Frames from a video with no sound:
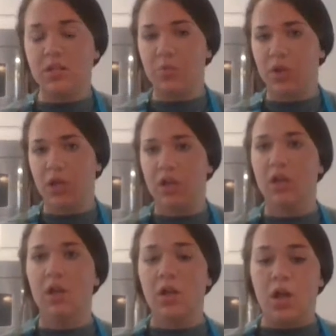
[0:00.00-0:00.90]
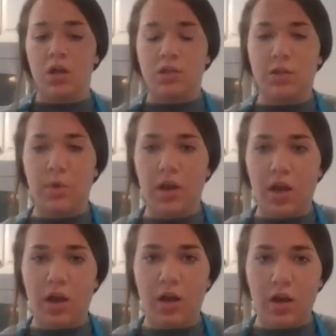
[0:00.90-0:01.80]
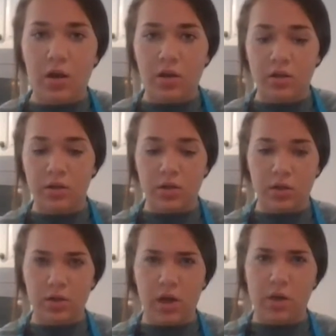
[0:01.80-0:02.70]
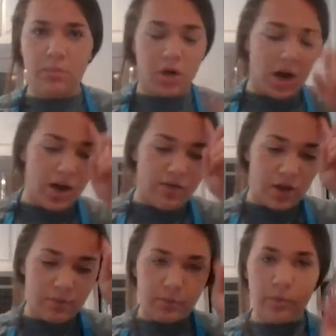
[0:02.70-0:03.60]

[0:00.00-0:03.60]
to preheat, depending on your oven.